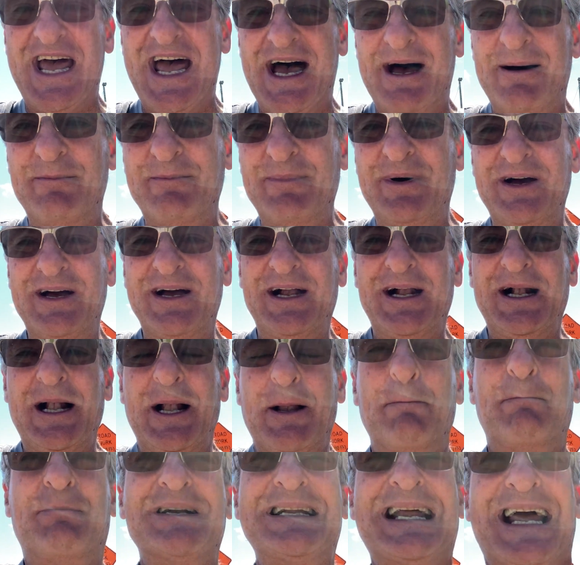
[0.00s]
them,
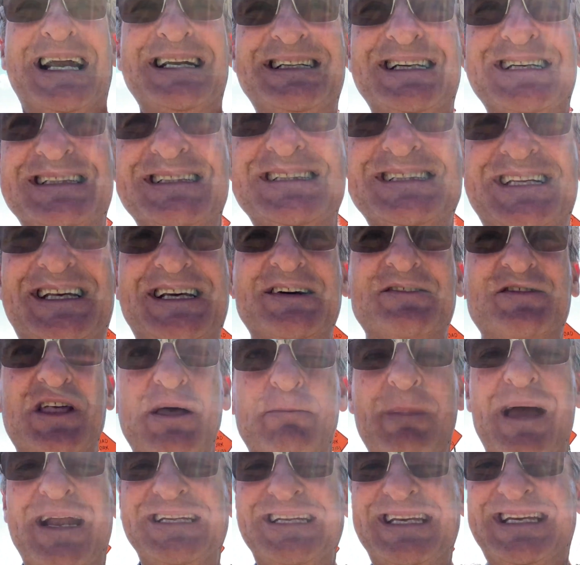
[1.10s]
but I didn't give
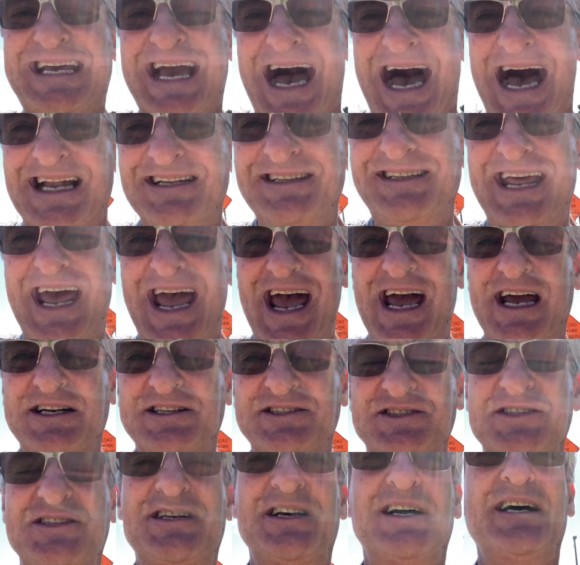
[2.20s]
them any
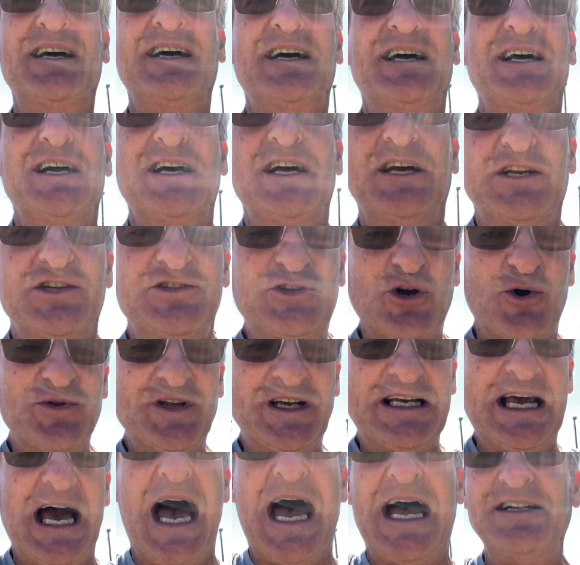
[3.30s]
context. So the
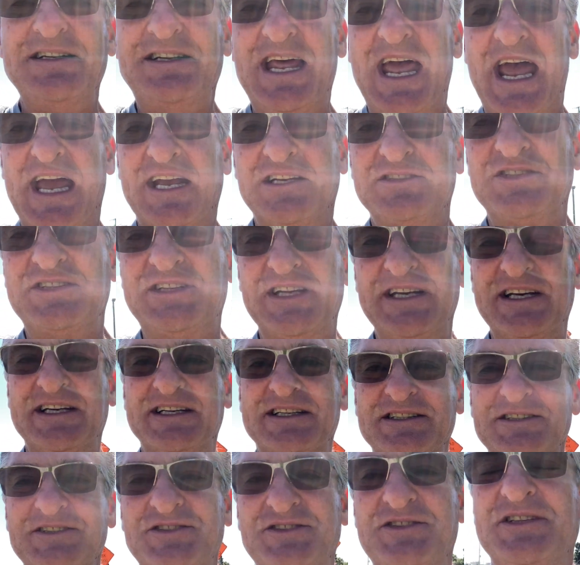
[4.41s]
context
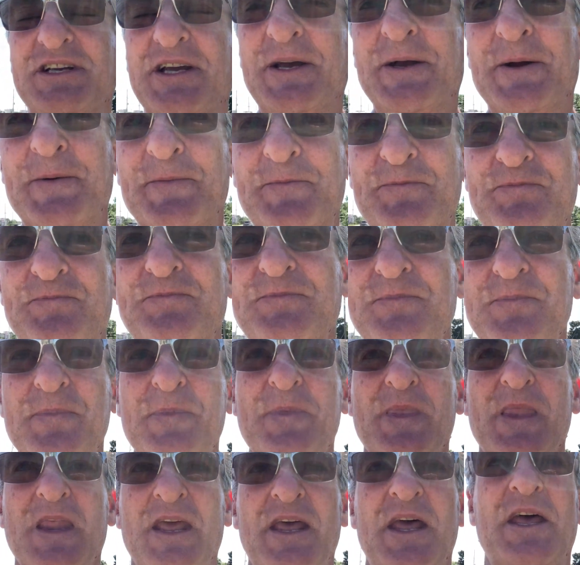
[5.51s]
is
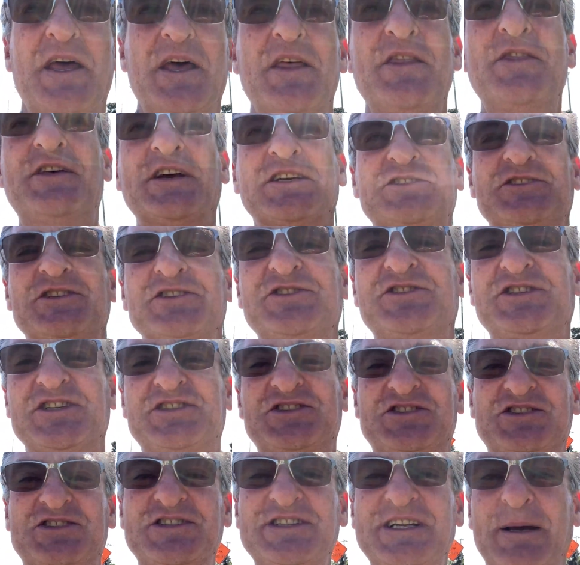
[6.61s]
this is a
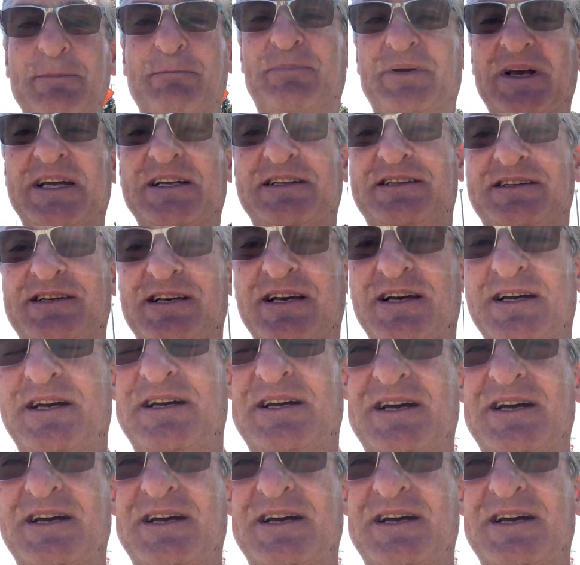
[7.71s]
snippet